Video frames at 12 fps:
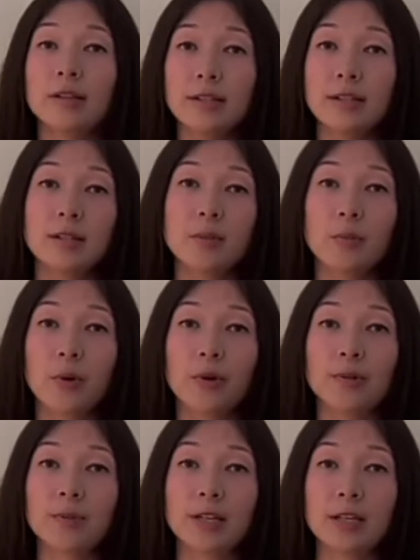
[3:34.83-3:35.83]
This is
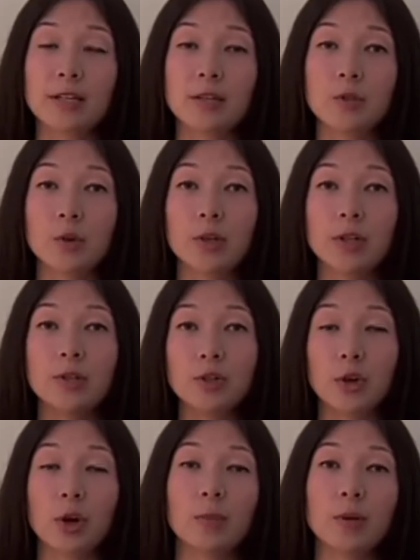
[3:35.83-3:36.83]
important because it's going to
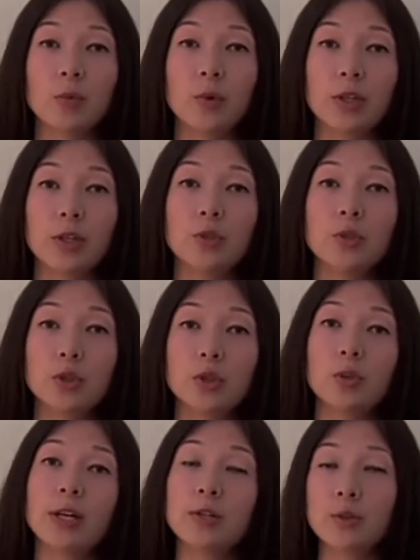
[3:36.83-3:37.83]
determine what you
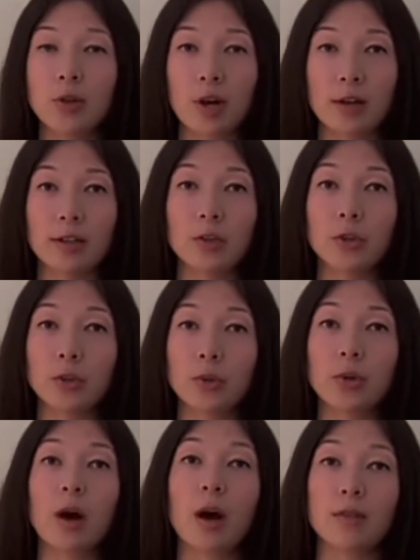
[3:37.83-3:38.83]
do and do not
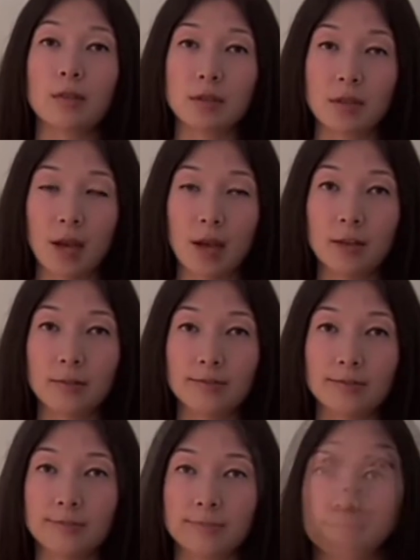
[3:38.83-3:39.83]
include on the sign.
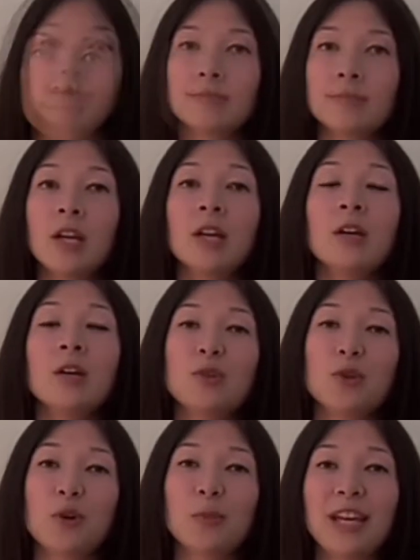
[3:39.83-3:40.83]

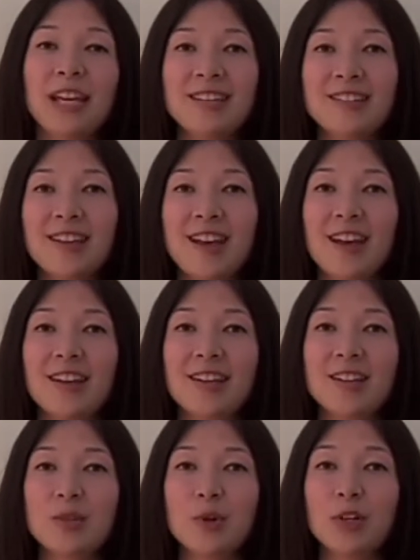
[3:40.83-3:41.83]
So your main sign
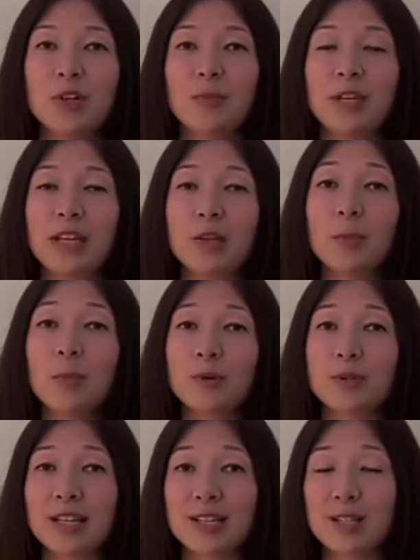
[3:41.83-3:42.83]
is going to be the
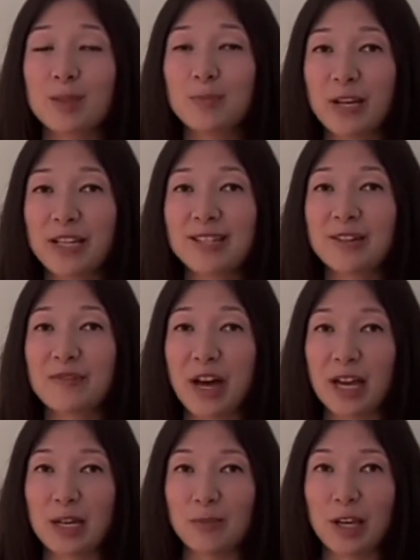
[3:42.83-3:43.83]
most expensive
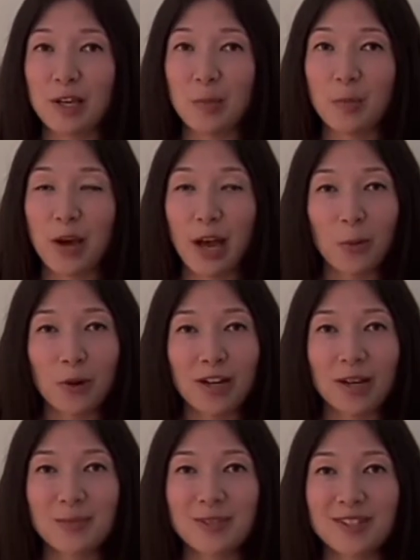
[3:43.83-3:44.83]
item that you buy when
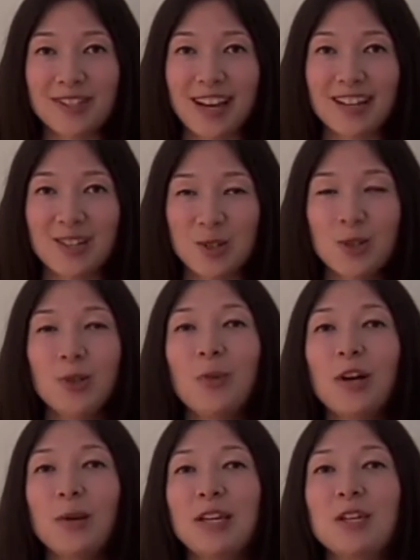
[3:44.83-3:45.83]
it comes to signage. So you
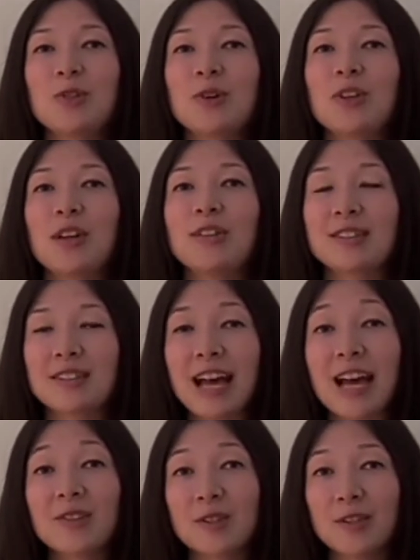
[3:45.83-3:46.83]
want to make sure that this
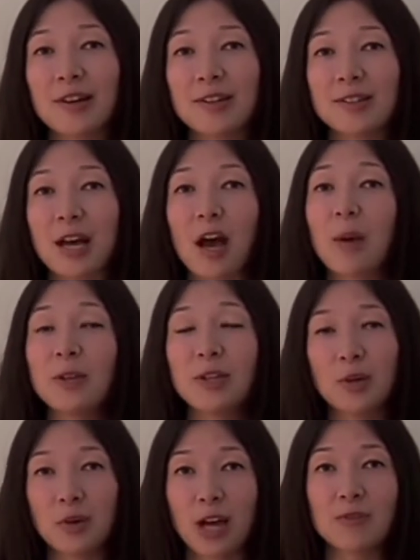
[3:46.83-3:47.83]
lasts a long time and
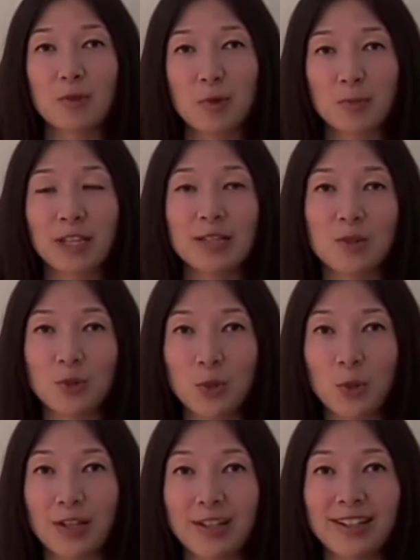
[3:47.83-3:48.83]
you don't have to replace it
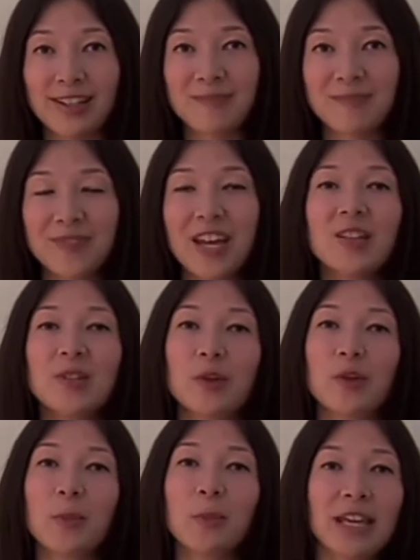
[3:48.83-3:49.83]
too quickly. So
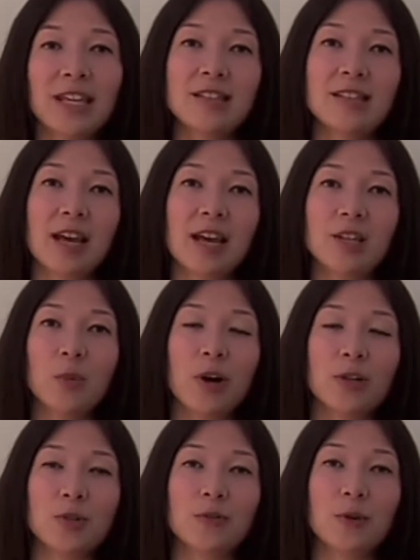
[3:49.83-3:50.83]
on your main sign, you
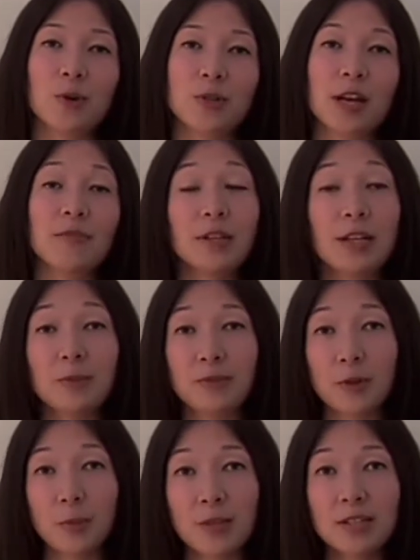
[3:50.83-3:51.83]
want to, of course, have the name
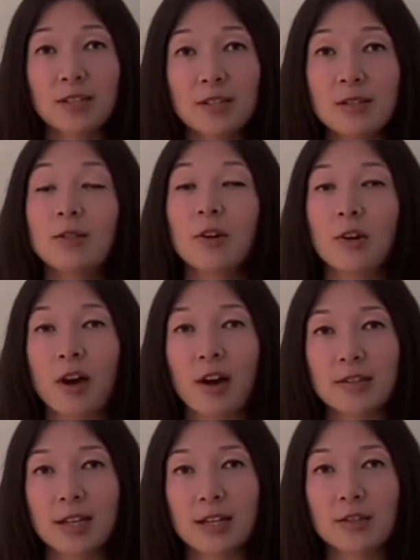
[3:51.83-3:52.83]
of your business, your
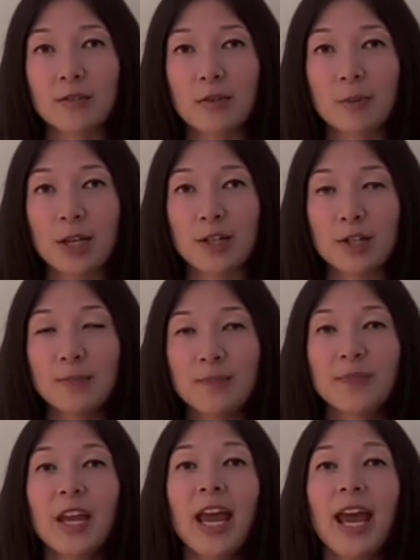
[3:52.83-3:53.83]
contact information,
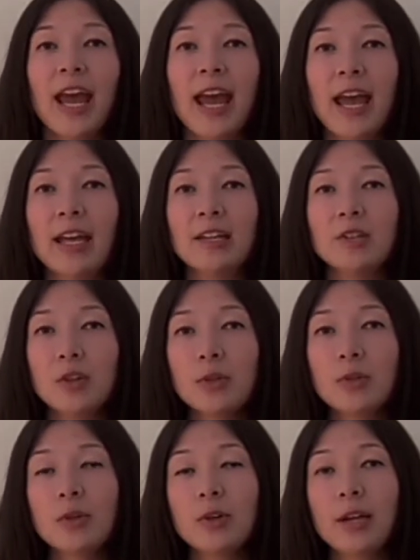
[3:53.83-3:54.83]
and it's
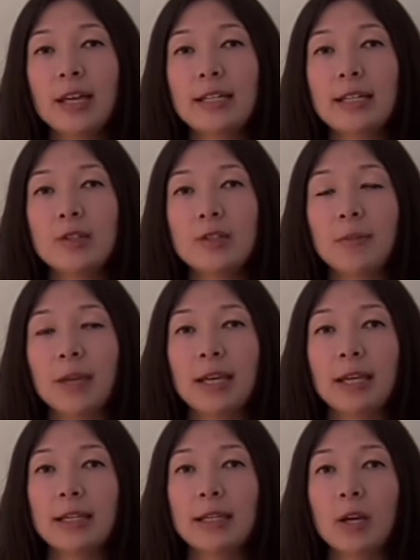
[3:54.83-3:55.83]
also a good idea to
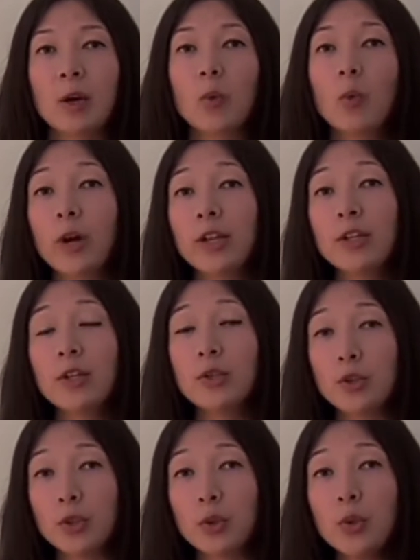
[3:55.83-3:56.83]
make it clear what you
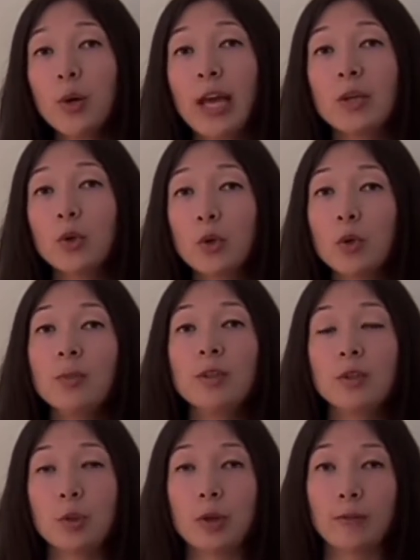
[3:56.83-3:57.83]
do and whom
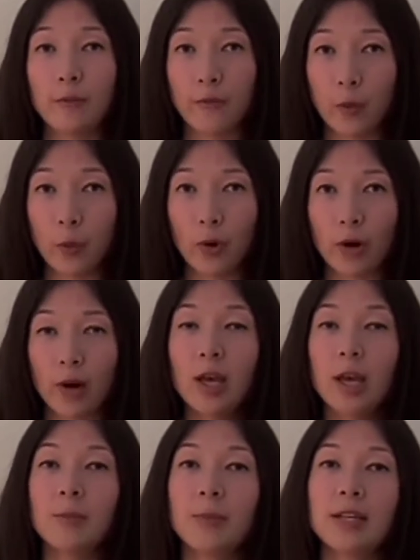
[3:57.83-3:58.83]
you do it for,
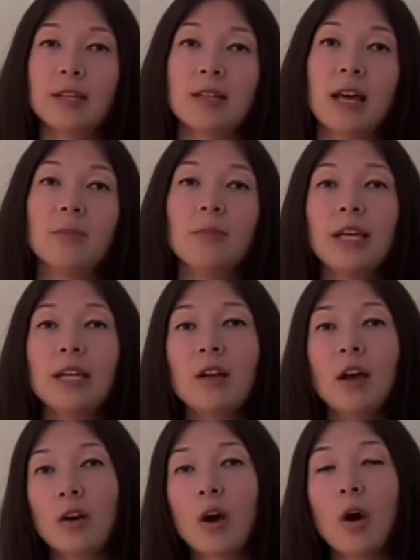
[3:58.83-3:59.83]
because that may not